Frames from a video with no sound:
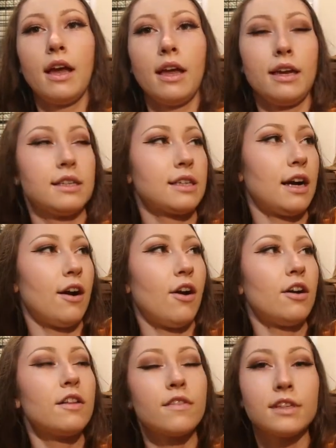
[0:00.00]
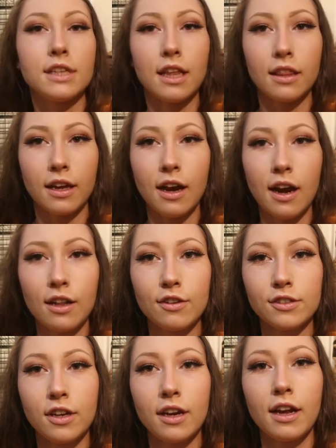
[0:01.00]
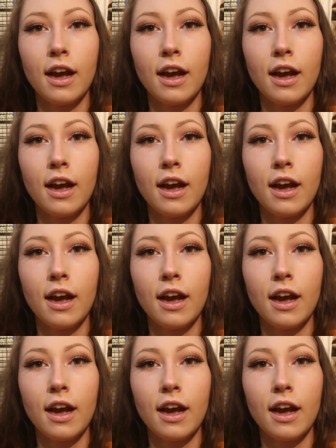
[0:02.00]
and it's got all of the Deathly Hallows on it.